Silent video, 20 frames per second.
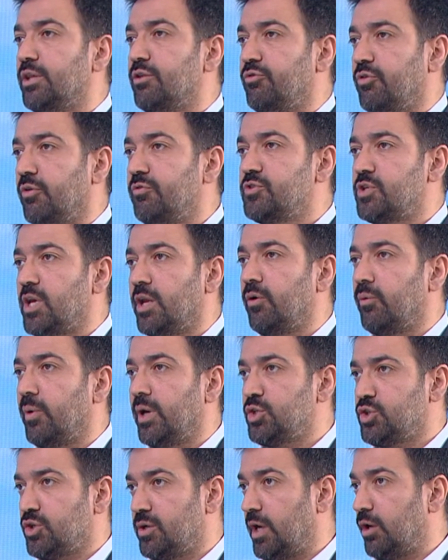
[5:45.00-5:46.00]
the 5th
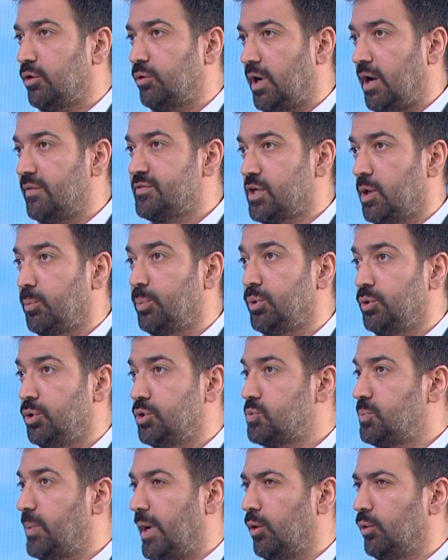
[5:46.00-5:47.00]
generation aircrafts are
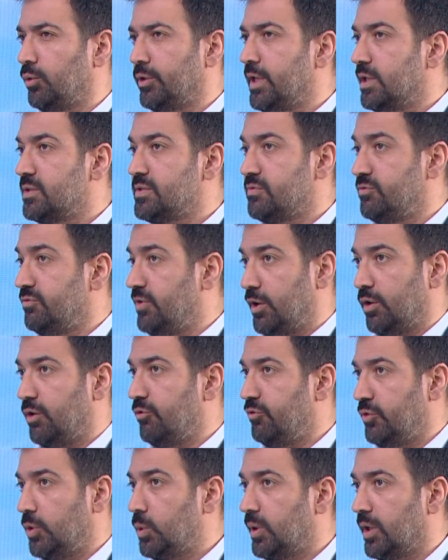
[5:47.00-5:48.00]
produced by only a very
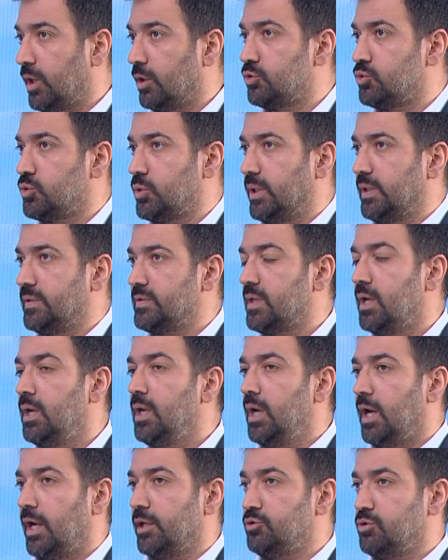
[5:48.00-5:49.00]
few countries,
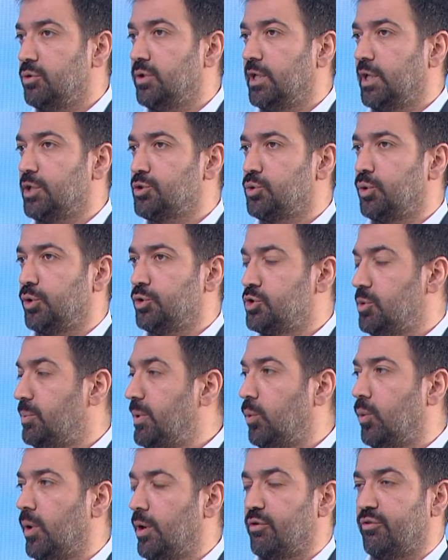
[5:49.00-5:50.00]
and Turkey is going to
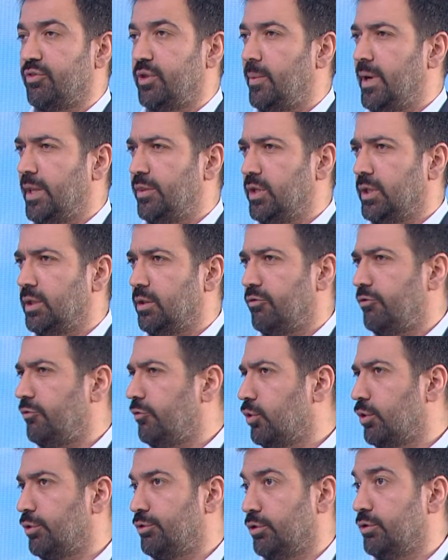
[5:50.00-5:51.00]
be one of them, I think the
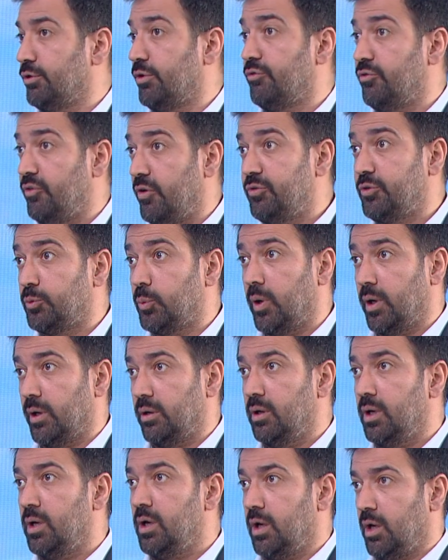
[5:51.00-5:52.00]
4th or the 5th
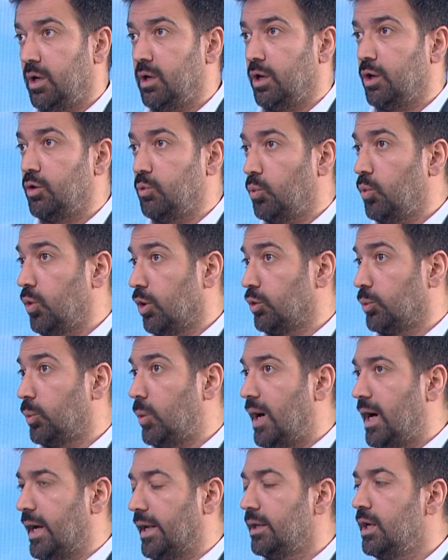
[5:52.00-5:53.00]
one
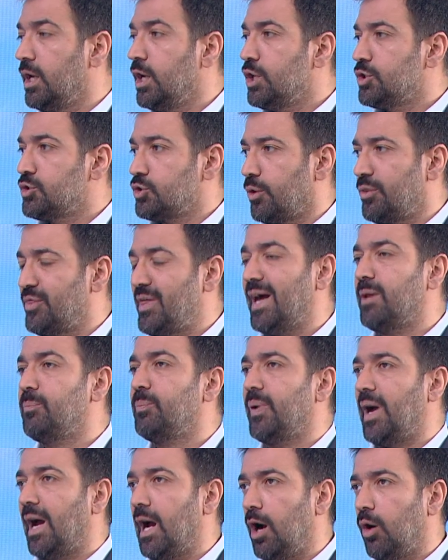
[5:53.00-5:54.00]
worldwide. So
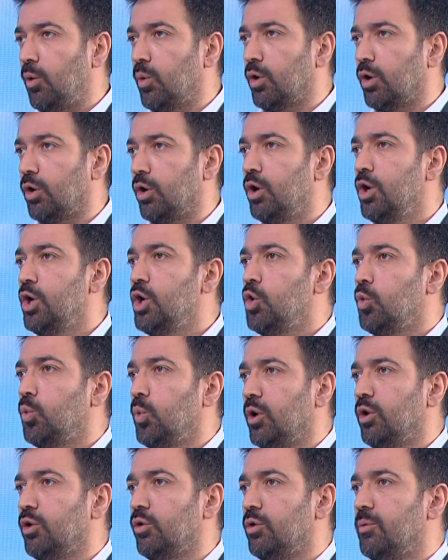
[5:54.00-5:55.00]
that power
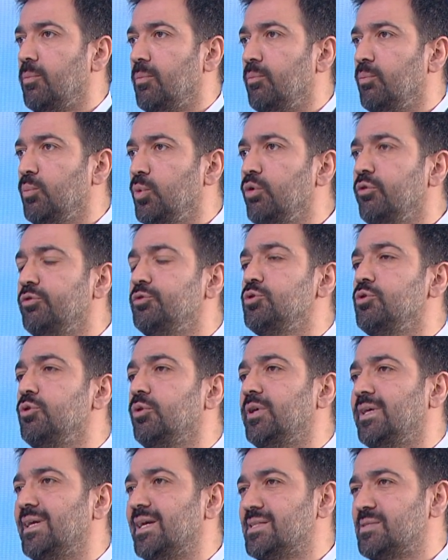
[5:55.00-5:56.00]
will move
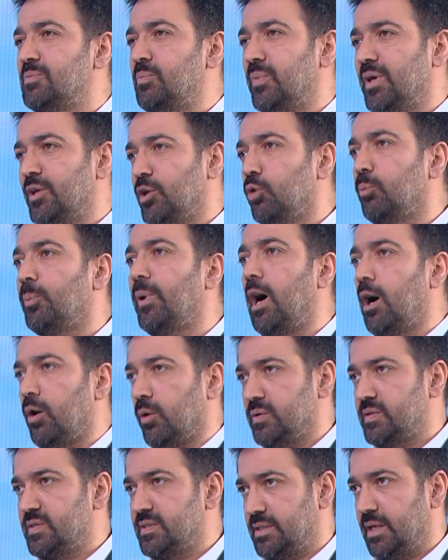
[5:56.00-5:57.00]
Turkey as middle
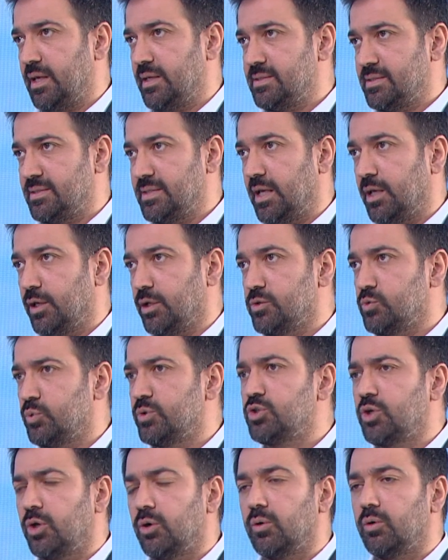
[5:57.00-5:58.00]
power status,
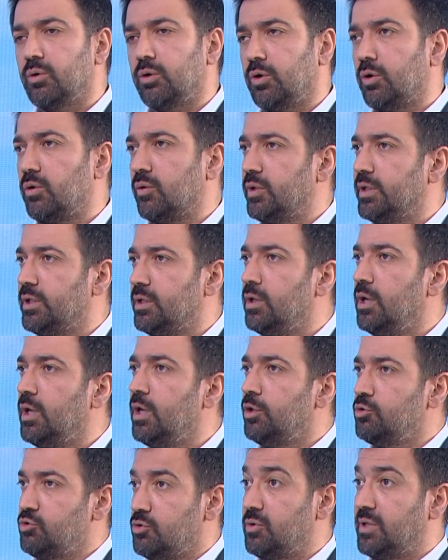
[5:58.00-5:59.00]
which currently
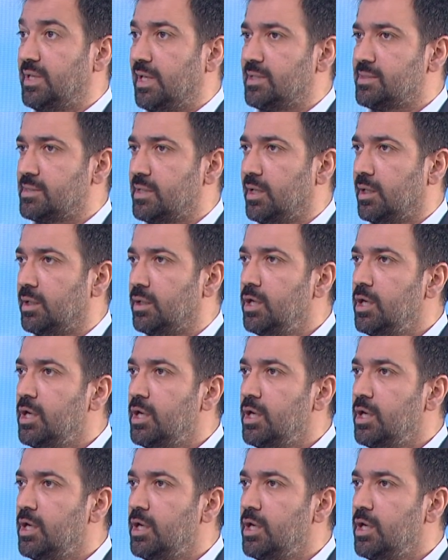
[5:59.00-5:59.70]
Turkey is in,